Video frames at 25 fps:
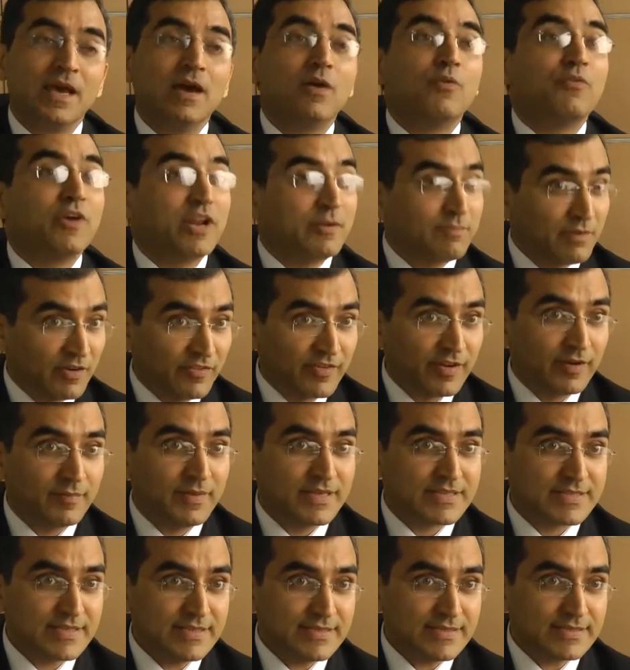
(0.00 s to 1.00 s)
Very profitable
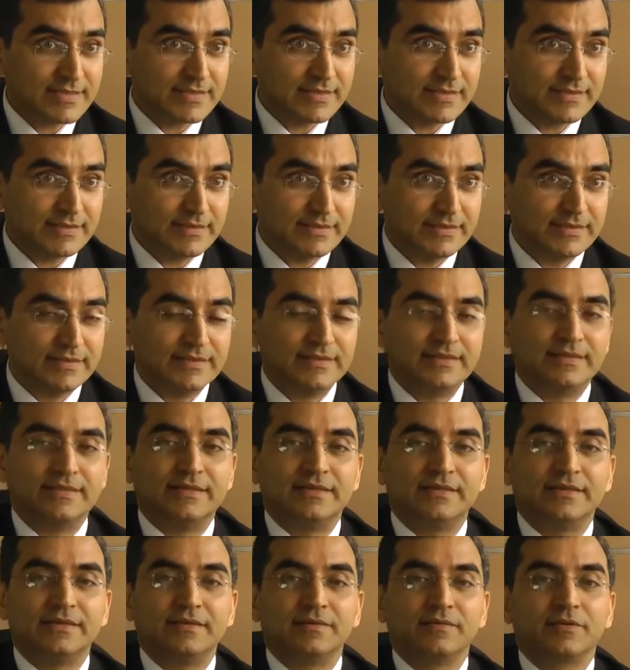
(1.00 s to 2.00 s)
business,
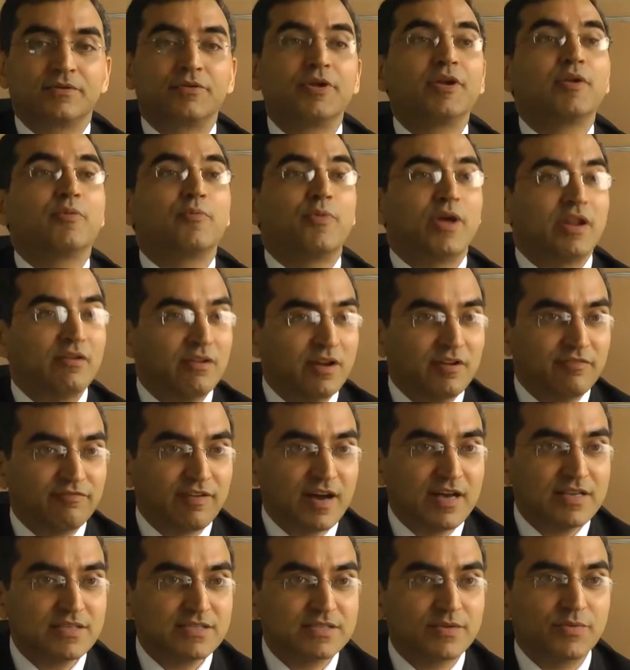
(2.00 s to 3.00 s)
growing very, very
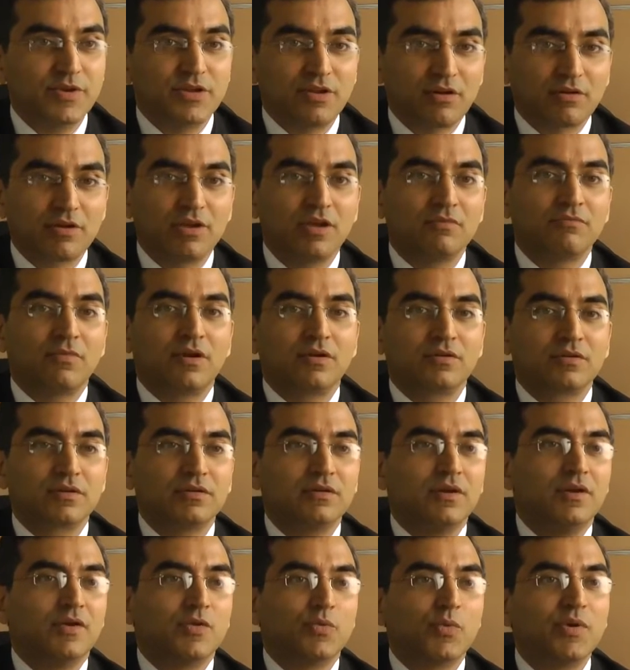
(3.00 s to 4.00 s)
fast. We're talking about
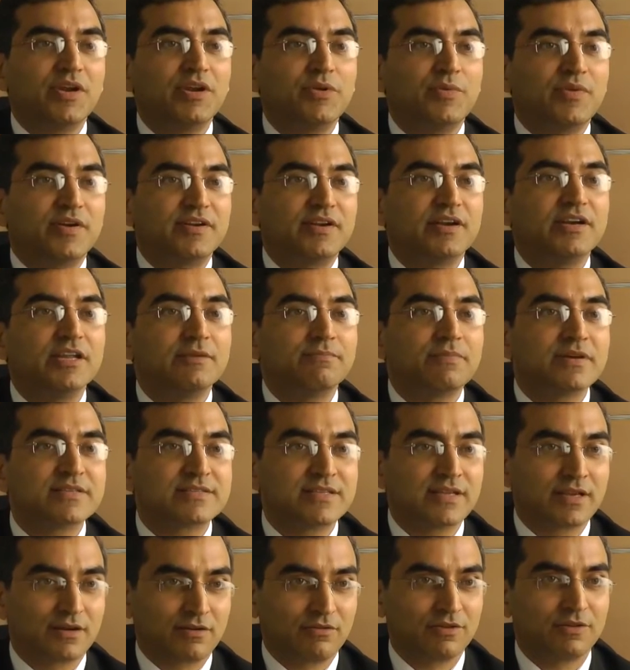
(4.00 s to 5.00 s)
20 to
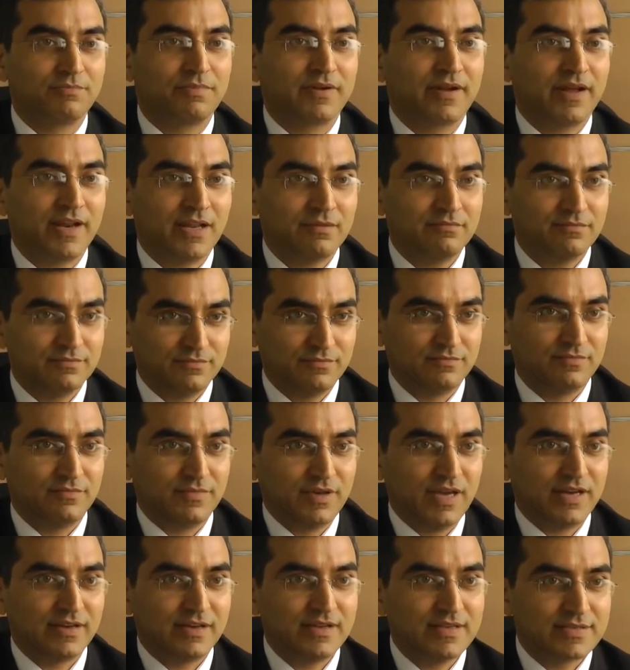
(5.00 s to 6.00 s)
30% growth per annum,
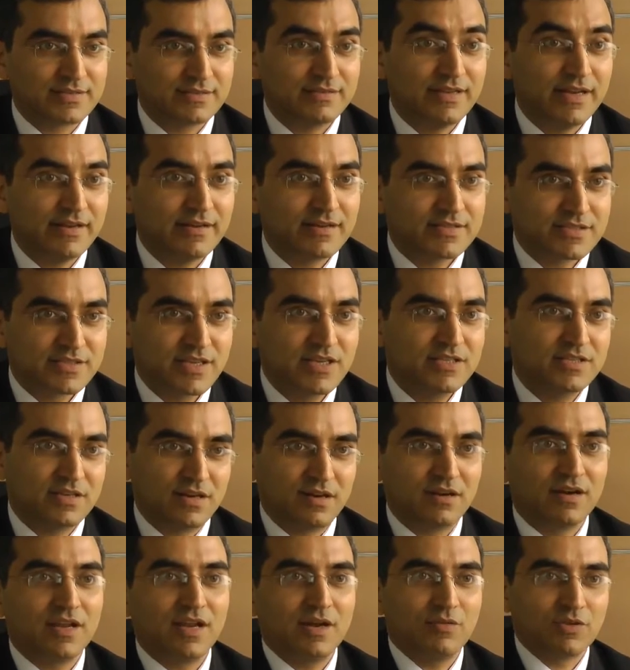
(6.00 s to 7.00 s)
at least later stage.
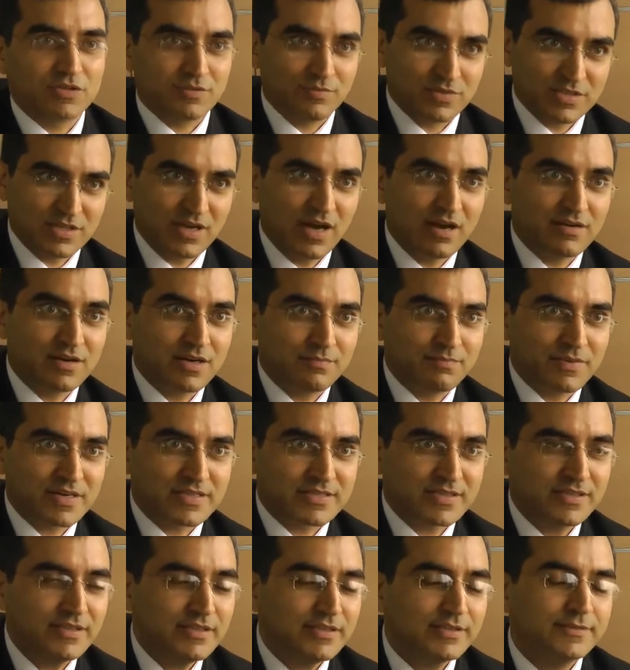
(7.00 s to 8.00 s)
Earlier it was almost
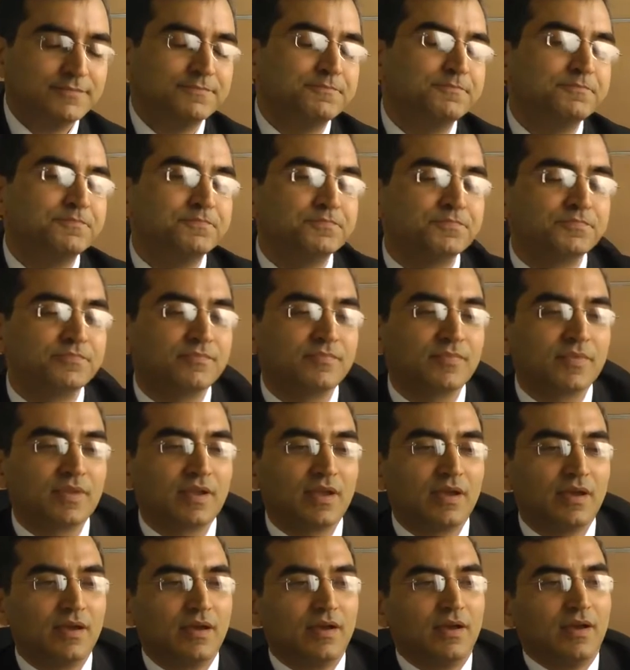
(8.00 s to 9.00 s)
100%.
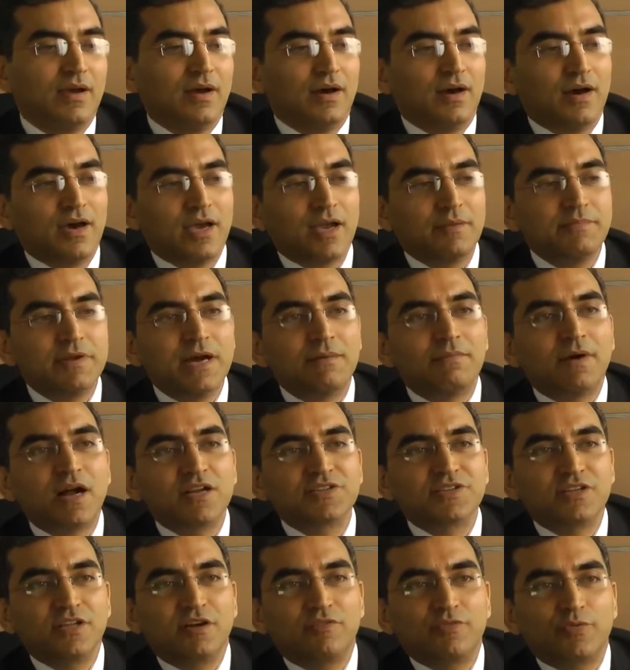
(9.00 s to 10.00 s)
EBITDA
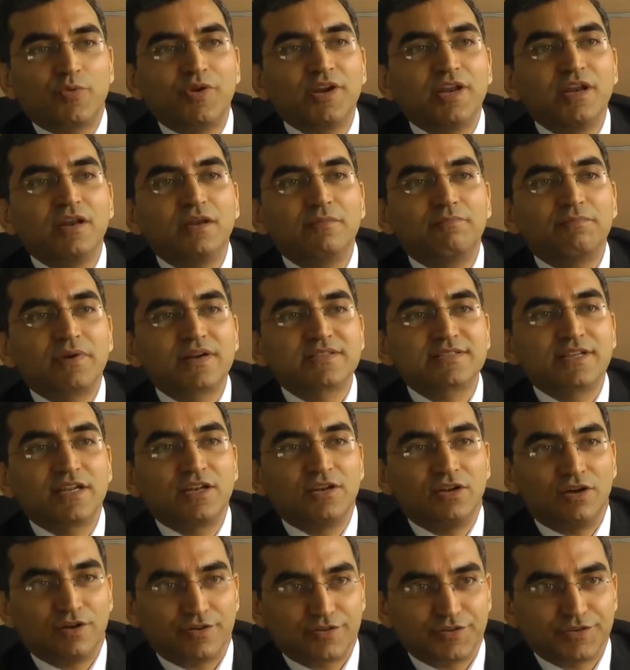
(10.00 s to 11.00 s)
margin of 20%
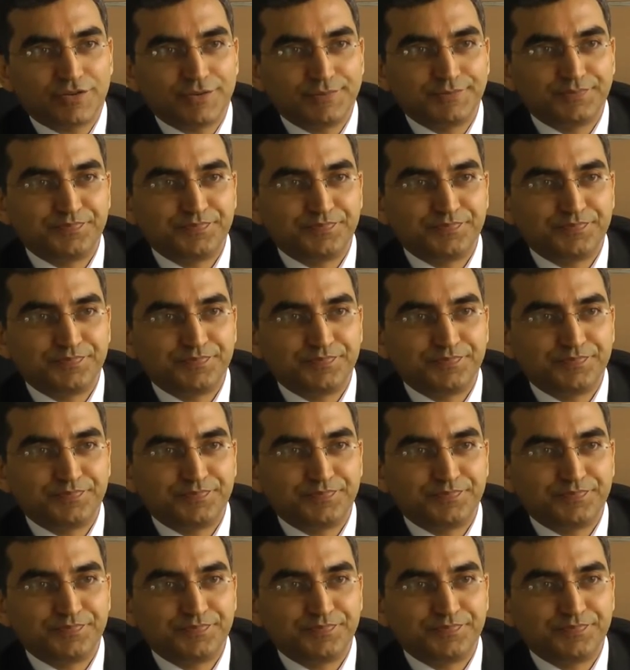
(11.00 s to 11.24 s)
north.